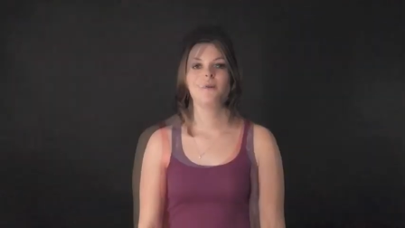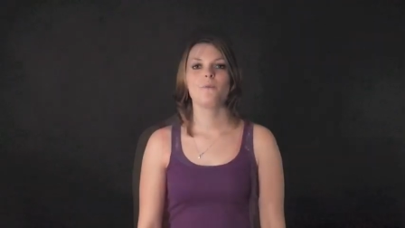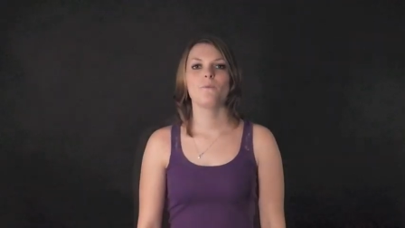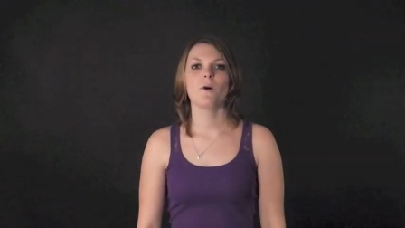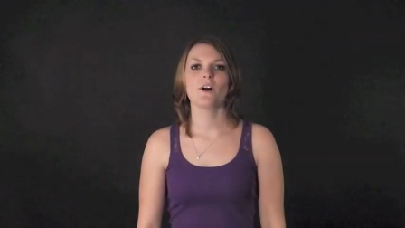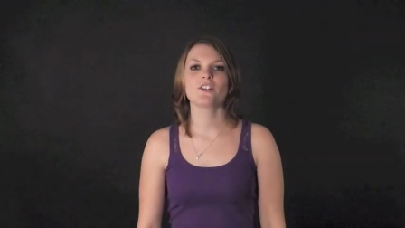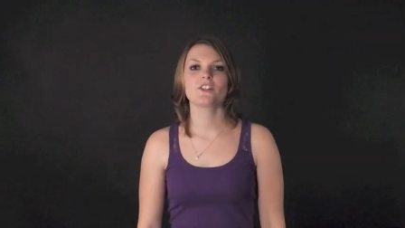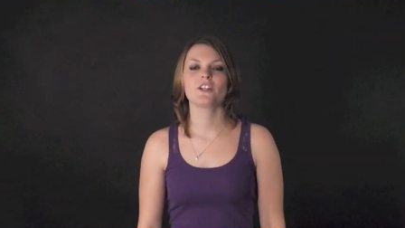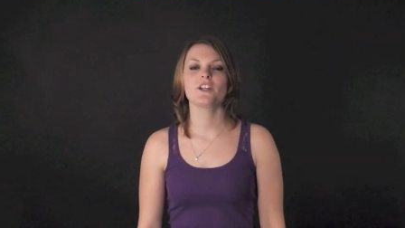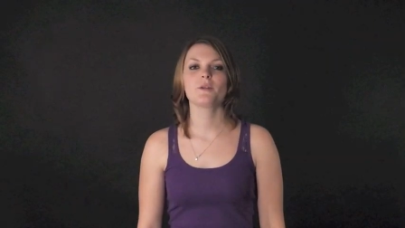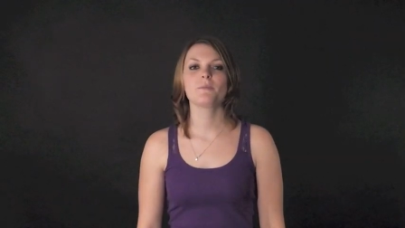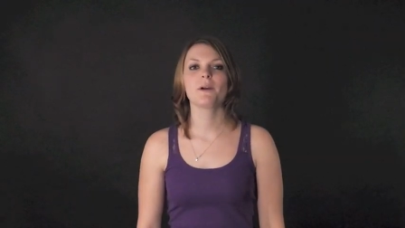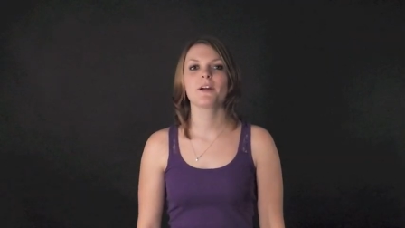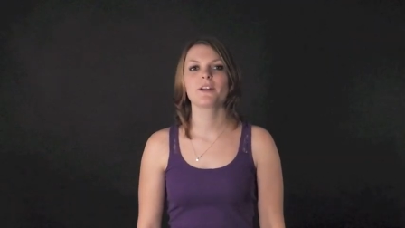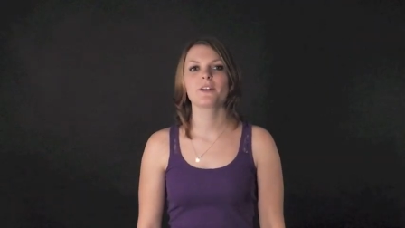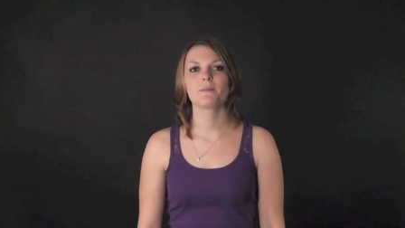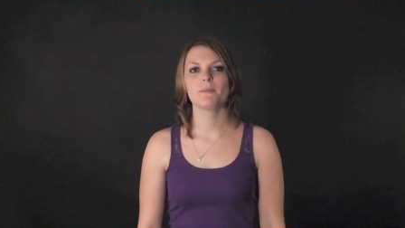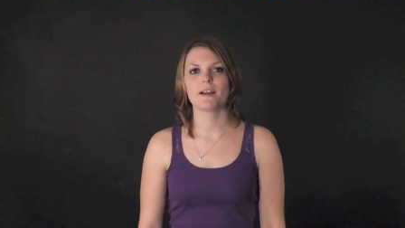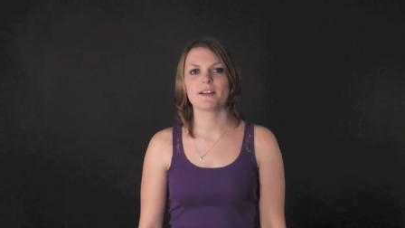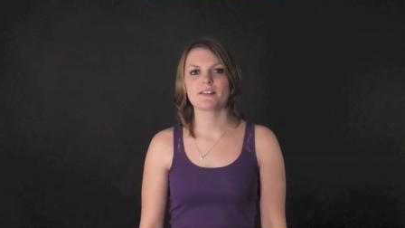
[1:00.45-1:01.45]
Watching your
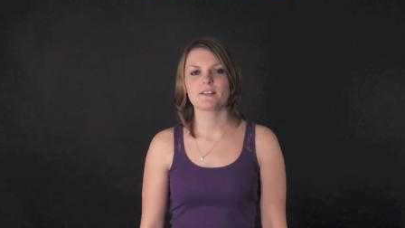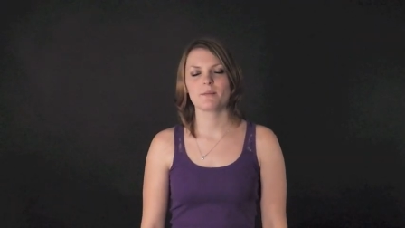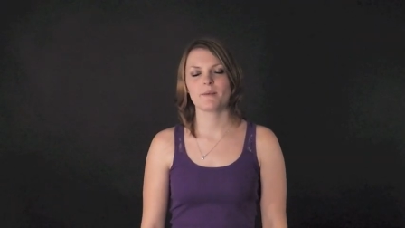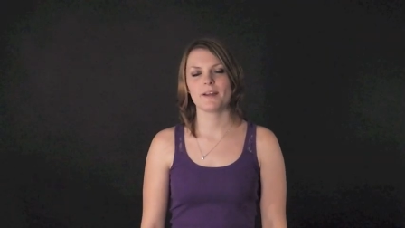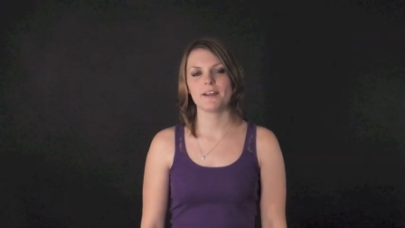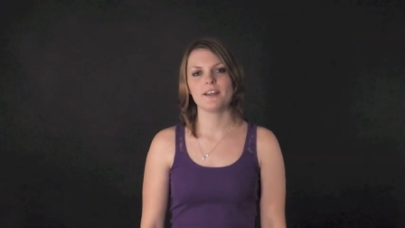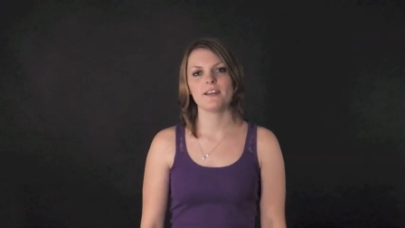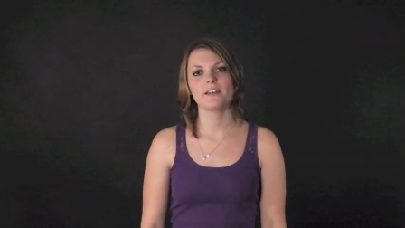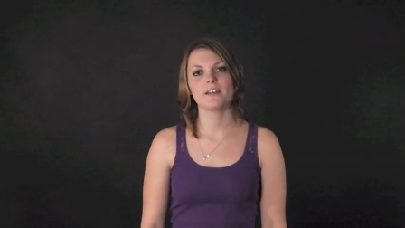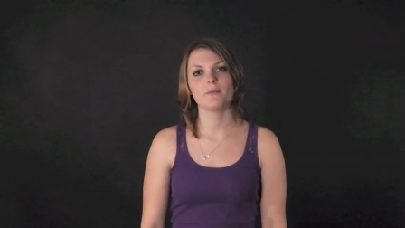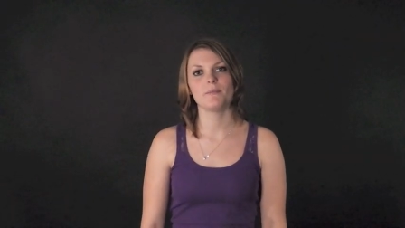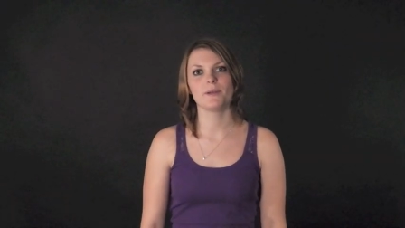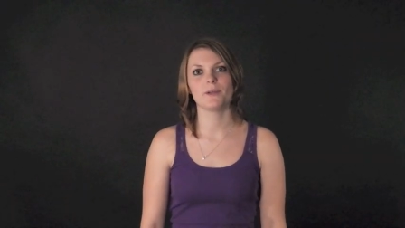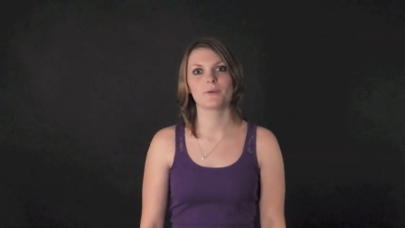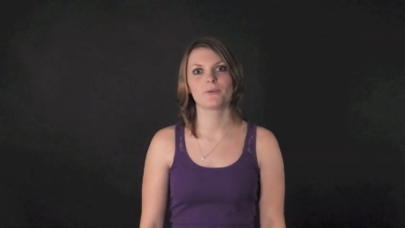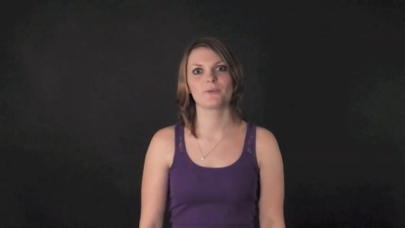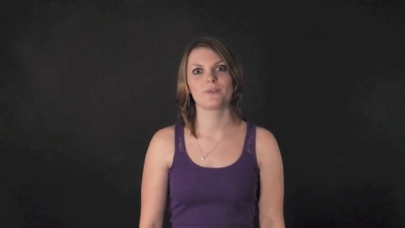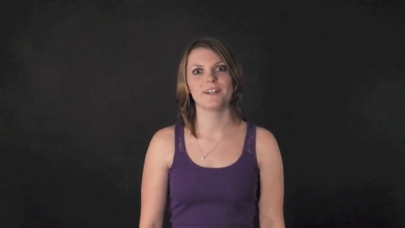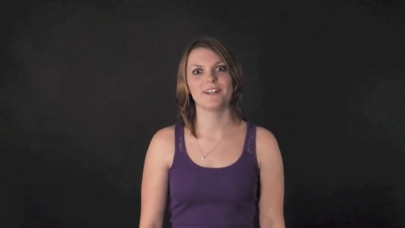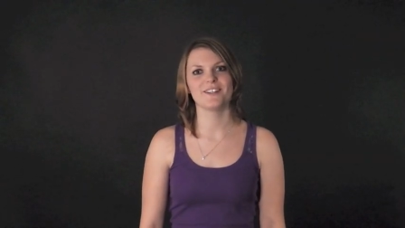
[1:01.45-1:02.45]
partner masturbate can be a
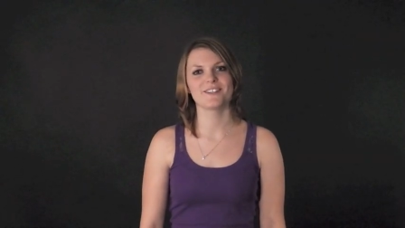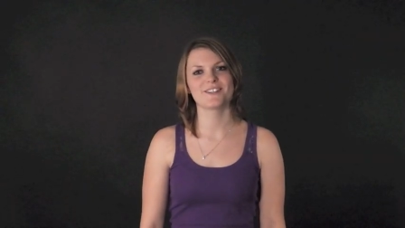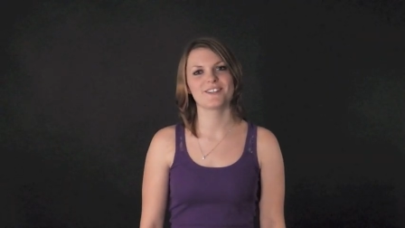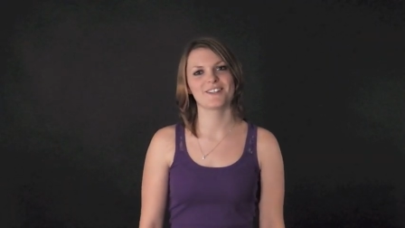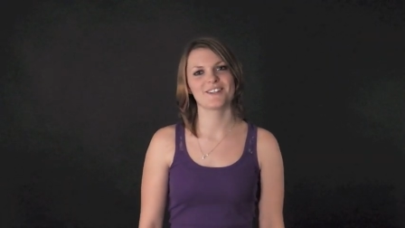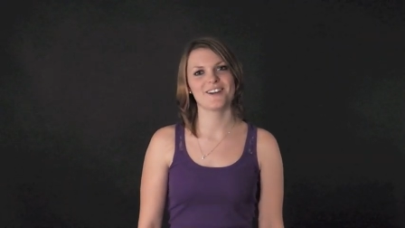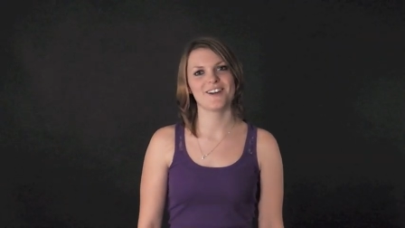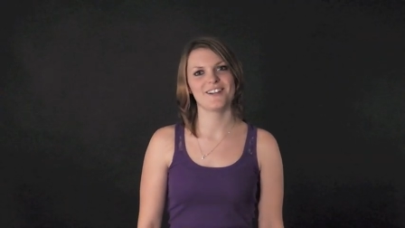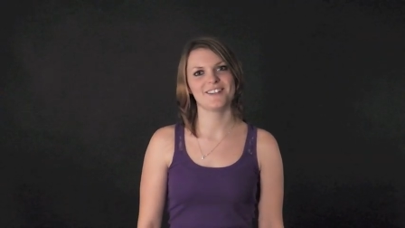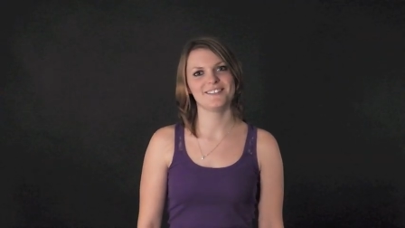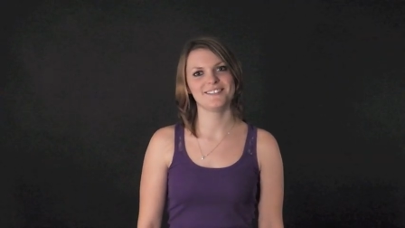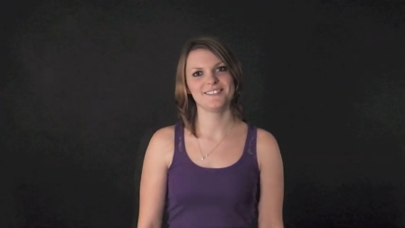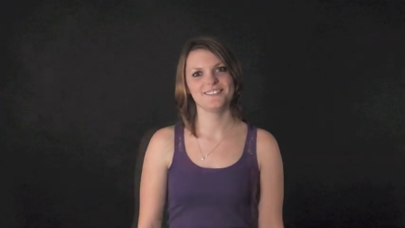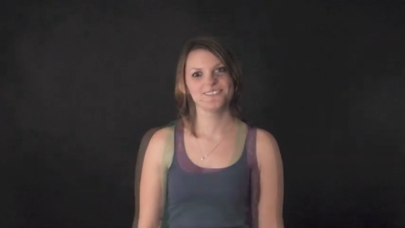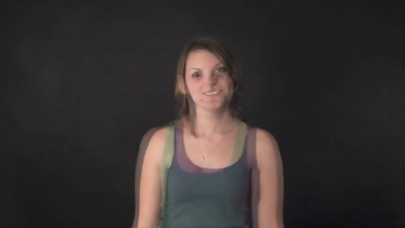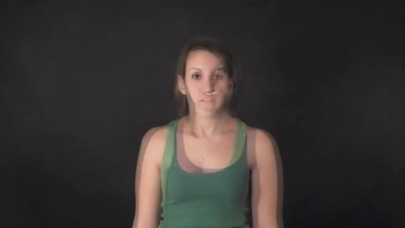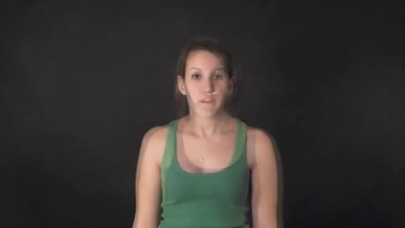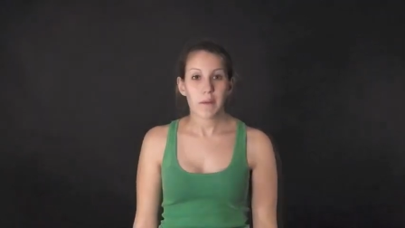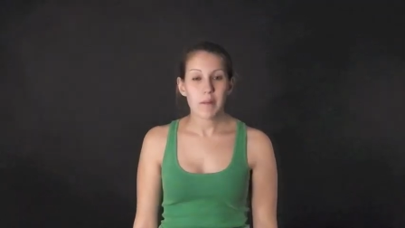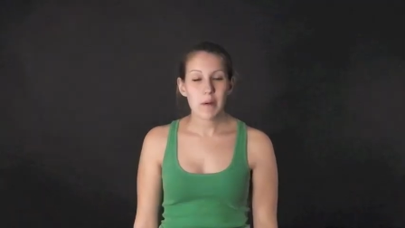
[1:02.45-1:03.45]
real turn-on.
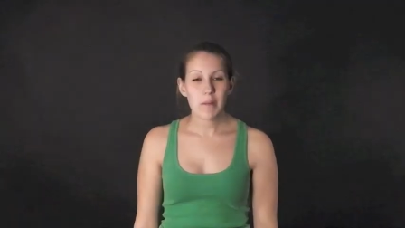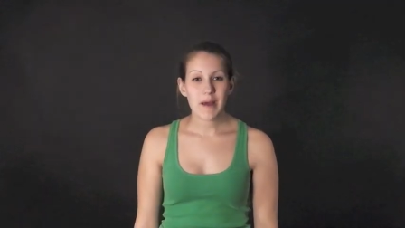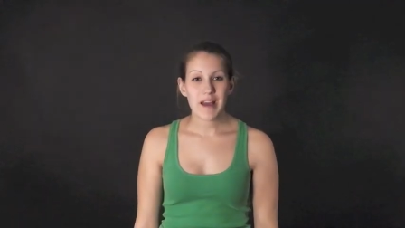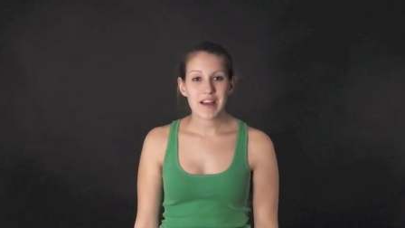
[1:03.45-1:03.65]
Female